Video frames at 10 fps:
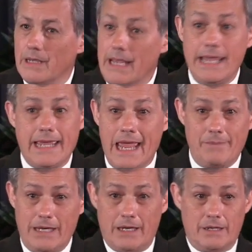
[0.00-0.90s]
He
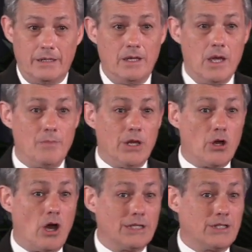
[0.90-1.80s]
came in
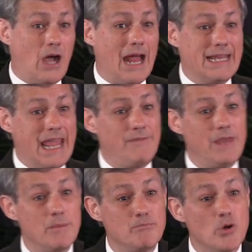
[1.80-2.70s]
because God gave
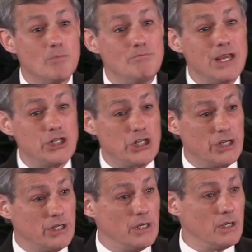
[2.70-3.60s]
him
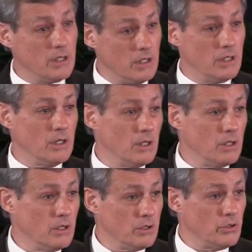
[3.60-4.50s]
permission
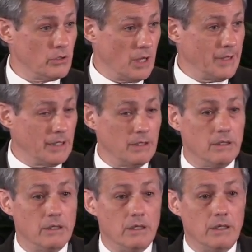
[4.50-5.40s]
to come in.
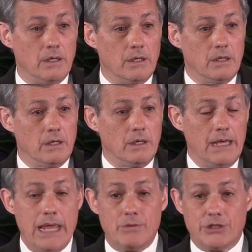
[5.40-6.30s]

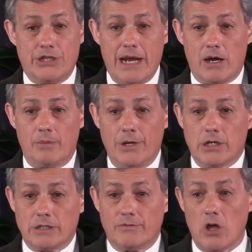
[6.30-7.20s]
He was there
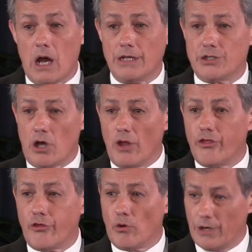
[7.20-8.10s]
because of God's
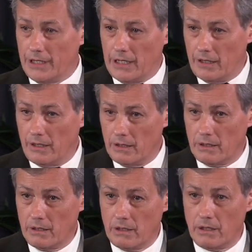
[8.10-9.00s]
authority,
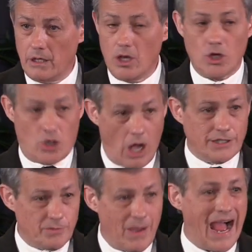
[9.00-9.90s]

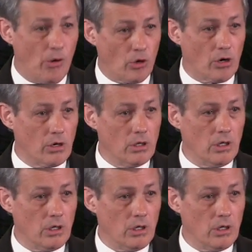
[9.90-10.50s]
God's power.